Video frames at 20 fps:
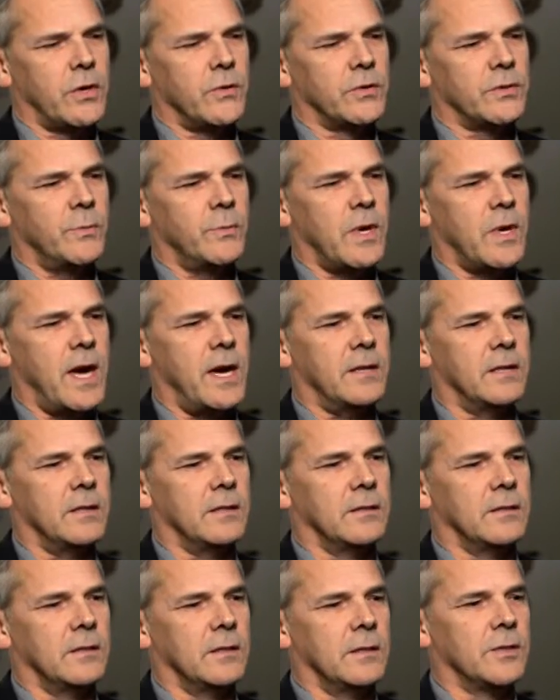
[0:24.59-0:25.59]
always had
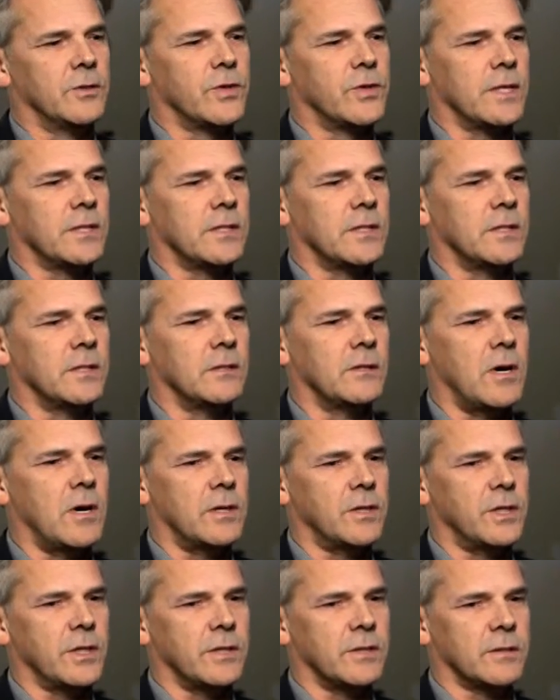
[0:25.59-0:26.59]
an interest in
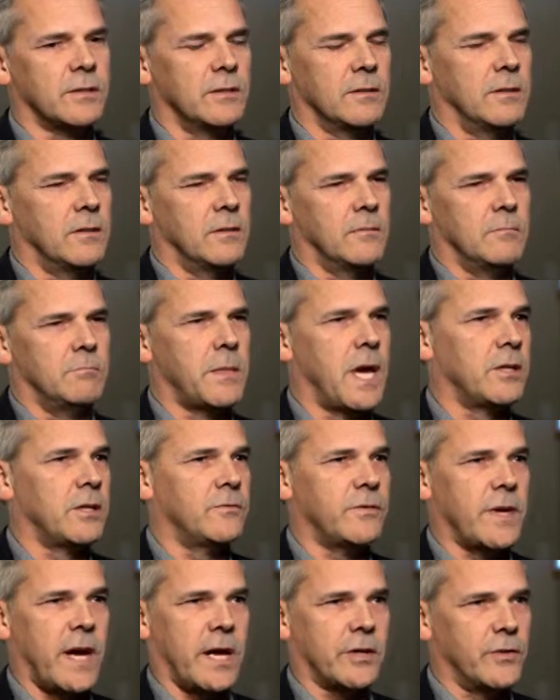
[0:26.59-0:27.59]
not just
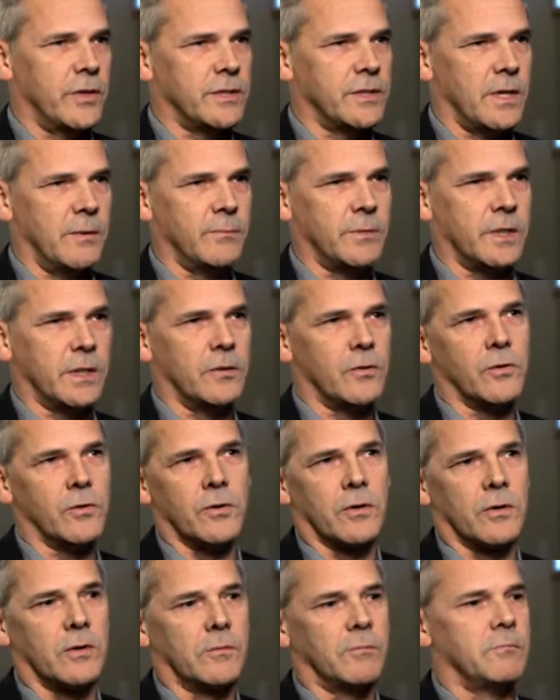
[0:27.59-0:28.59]
manufacturing something
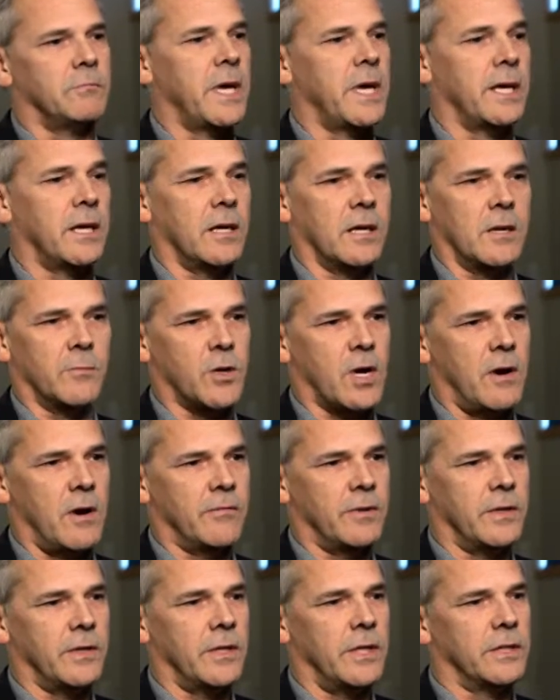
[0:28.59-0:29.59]
or making a
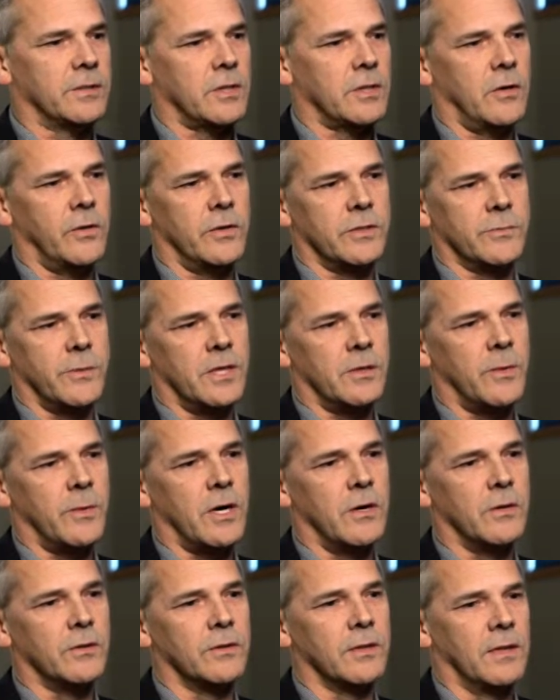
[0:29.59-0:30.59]
profit. It's always been
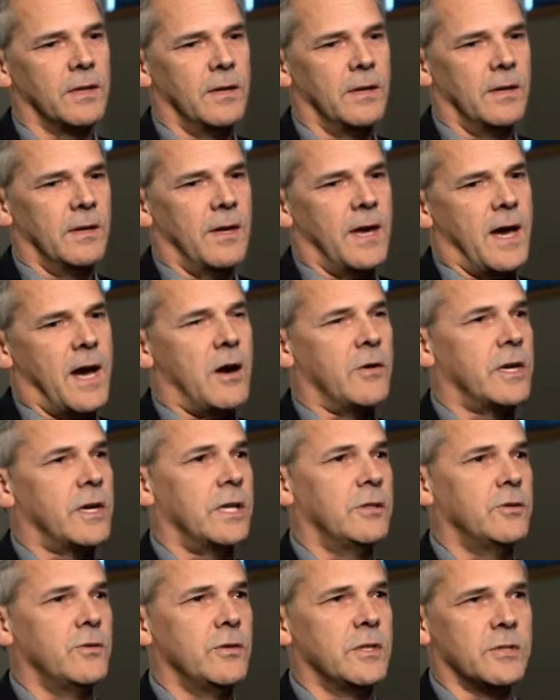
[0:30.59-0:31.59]
about how can
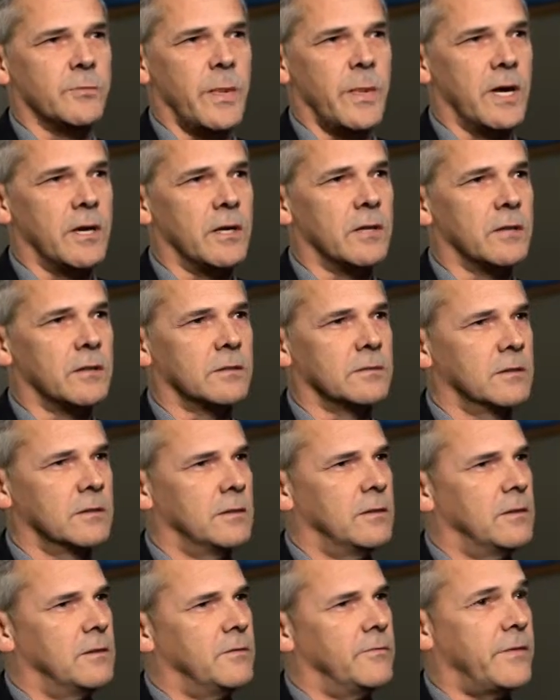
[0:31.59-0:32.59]
I do this better,
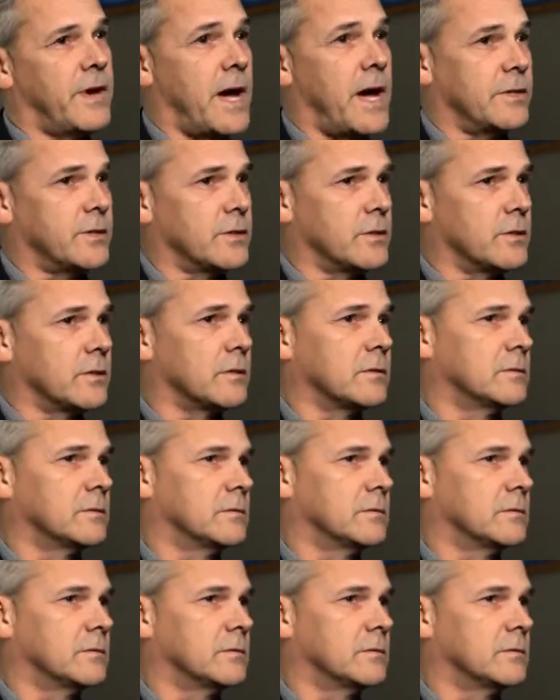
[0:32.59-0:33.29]
faster.